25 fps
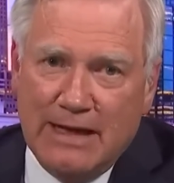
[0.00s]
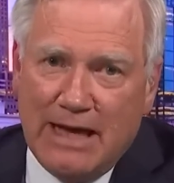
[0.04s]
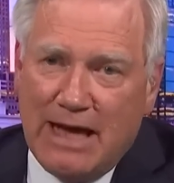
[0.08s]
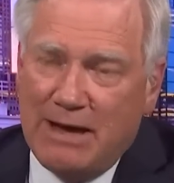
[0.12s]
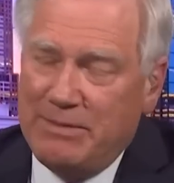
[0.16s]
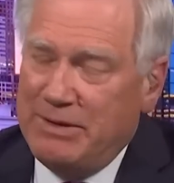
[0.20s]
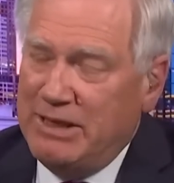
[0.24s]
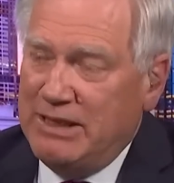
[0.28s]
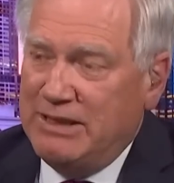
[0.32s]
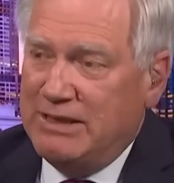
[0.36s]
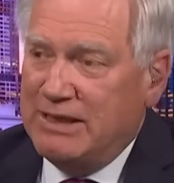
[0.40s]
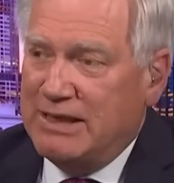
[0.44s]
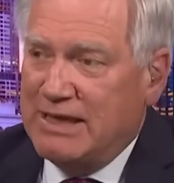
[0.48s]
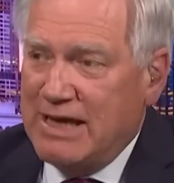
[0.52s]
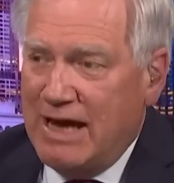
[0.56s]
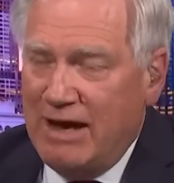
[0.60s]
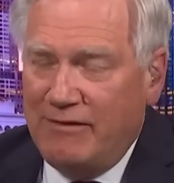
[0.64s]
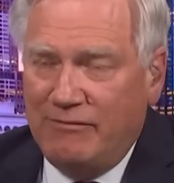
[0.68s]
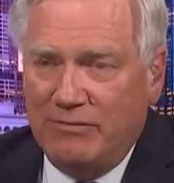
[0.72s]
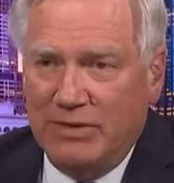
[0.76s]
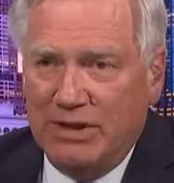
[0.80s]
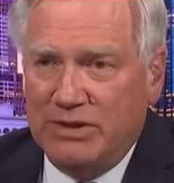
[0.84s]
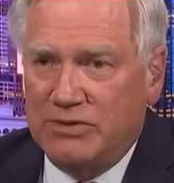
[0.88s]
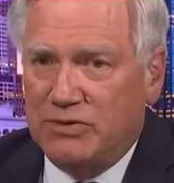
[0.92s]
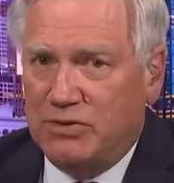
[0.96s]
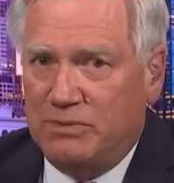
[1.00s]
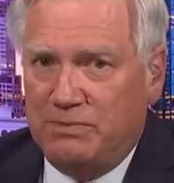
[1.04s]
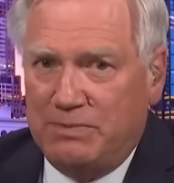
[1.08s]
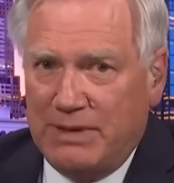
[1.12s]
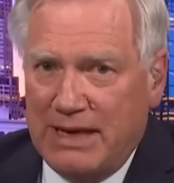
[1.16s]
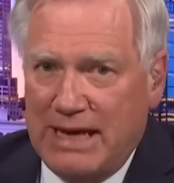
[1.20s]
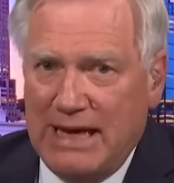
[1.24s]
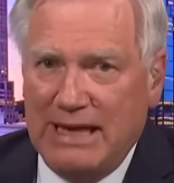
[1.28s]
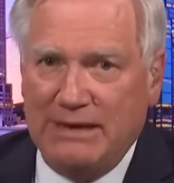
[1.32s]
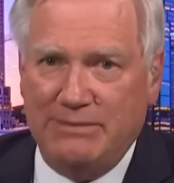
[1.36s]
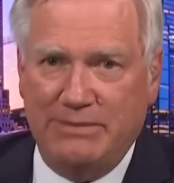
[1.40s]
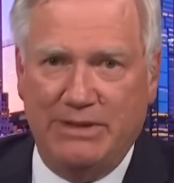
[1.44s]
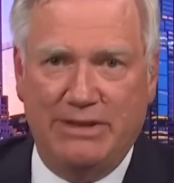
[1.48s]
I mean, the government or
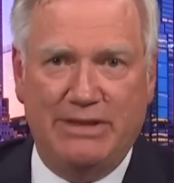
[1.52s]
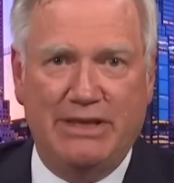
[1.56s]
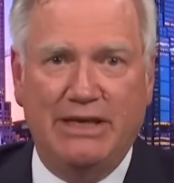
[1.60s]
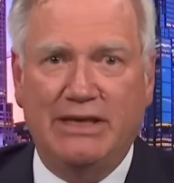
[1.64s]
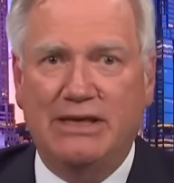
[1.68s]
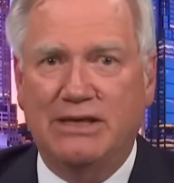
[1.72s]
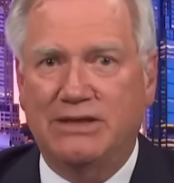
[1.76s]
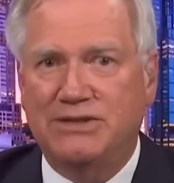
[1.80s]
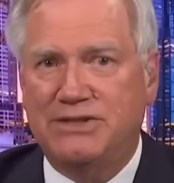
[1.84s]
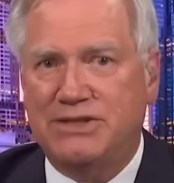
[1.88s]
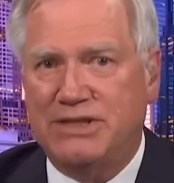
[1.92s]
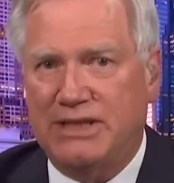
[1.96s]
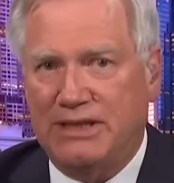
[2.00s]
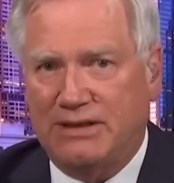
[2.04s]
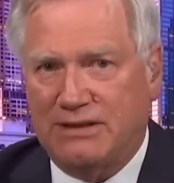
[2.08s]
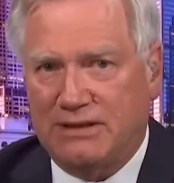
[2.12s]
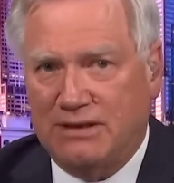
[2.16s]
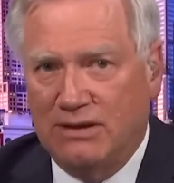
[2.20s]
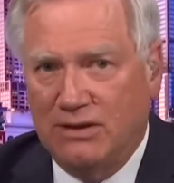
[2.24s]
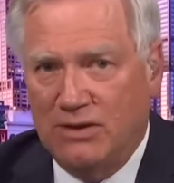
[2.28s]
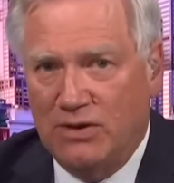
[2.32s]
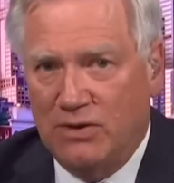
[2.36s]
parliament, they're going to set